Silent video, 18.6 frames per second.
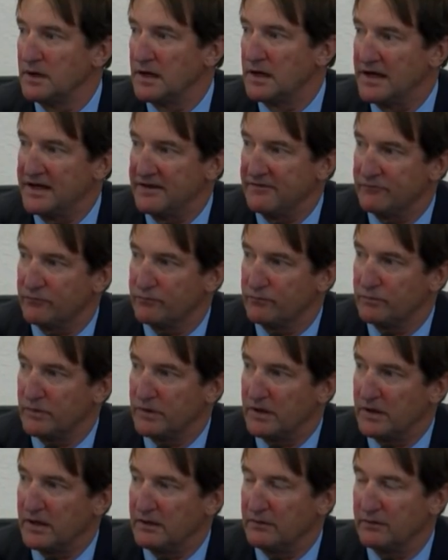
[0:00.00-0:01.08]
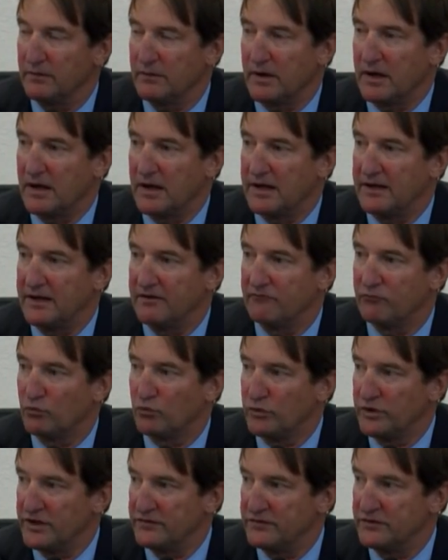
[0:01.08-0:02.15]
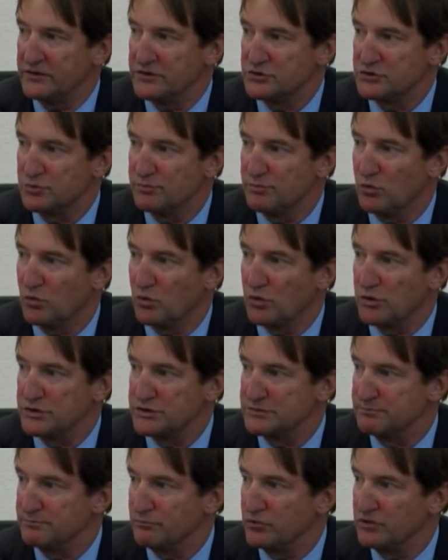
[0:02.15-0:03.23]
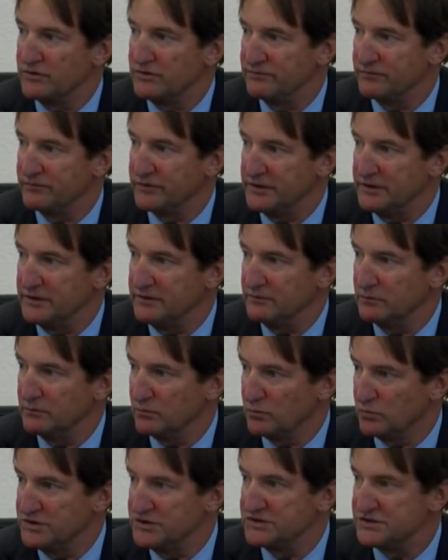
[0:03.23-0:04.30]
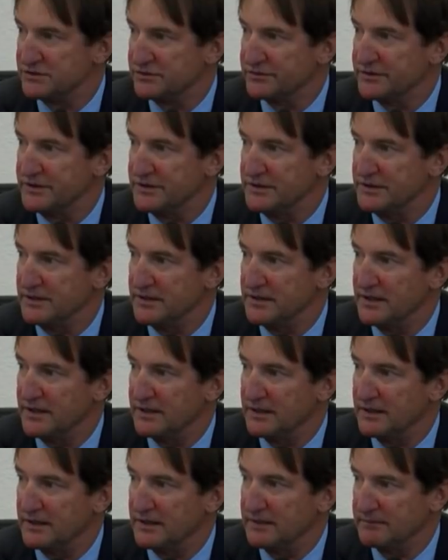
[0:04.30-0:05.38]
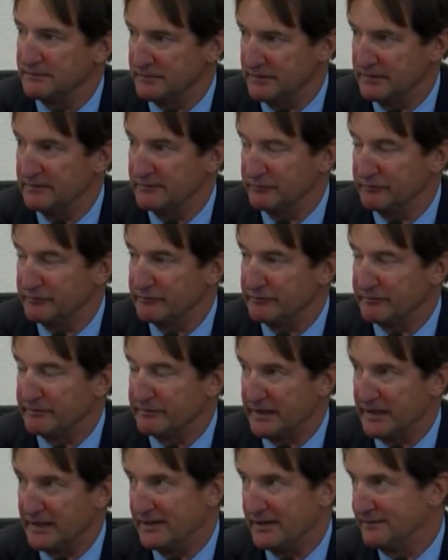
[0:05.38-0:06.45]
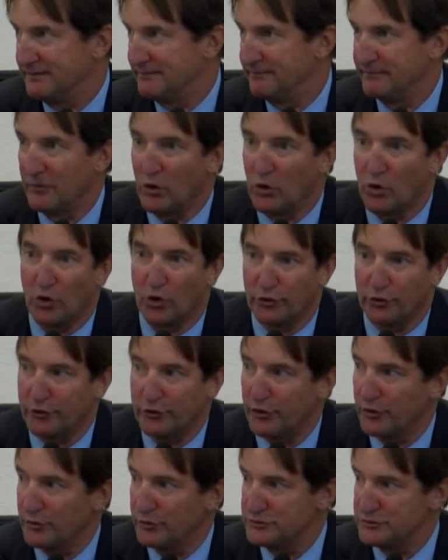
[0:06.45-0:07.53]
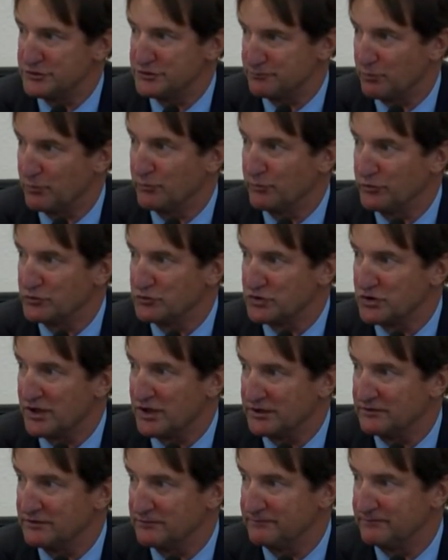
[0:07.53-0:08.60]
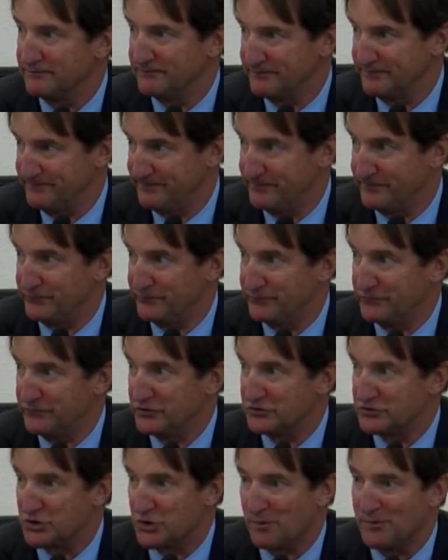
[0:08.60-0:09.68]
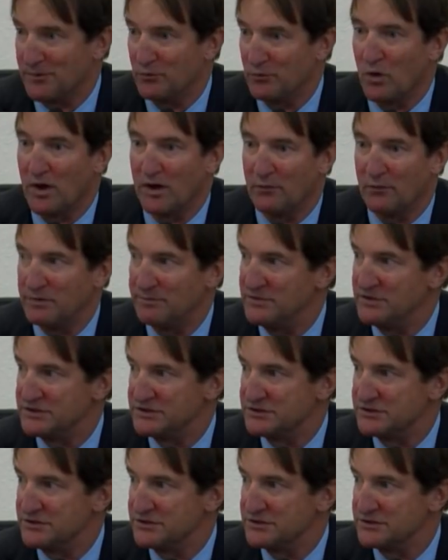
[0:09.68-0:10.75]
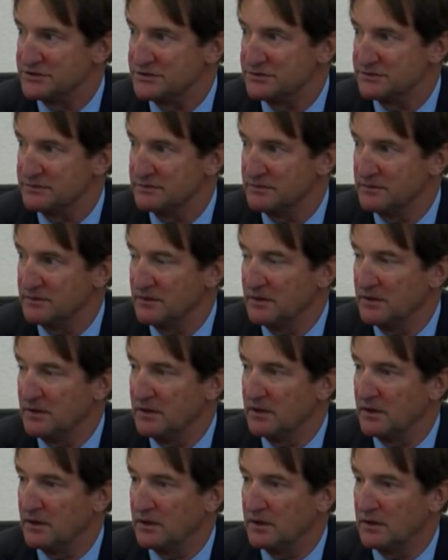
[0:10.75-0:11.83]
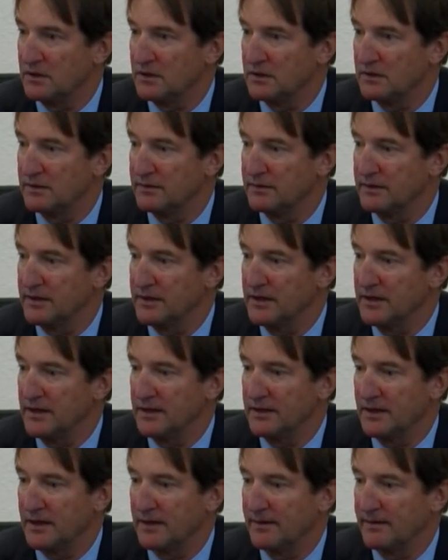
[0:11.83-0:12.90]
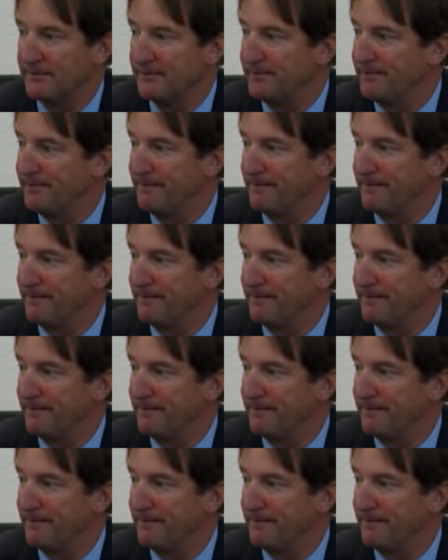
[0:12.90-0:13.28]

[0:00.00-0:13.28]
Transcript: I have, I have read those reports briefly, recently, and and earlier, just when we were trying to determine why we missed this, uh, and I'm